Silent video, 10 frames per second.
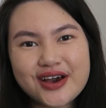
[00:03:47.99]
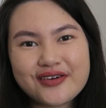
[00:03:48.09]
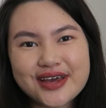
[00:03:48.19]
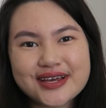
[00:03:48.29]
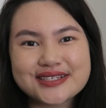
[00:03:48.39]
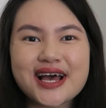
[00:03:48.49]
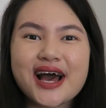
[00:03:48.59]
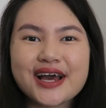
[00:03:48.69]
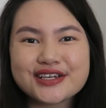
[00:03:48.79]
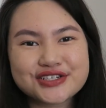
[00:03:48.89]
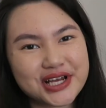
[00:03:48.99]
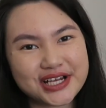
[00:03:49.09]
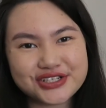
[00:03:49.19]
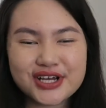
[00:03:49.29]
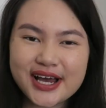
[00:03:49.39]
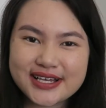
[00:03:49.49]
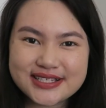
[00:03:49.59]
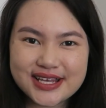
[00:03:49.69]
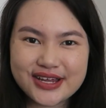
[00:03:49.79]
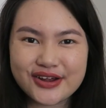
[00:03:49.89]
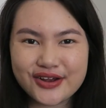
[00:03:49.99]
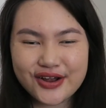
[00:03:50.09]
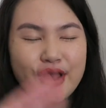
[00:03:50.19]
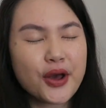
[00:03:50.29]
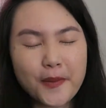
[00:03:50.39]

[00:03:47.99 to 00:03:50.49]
and I shall catch you guys later.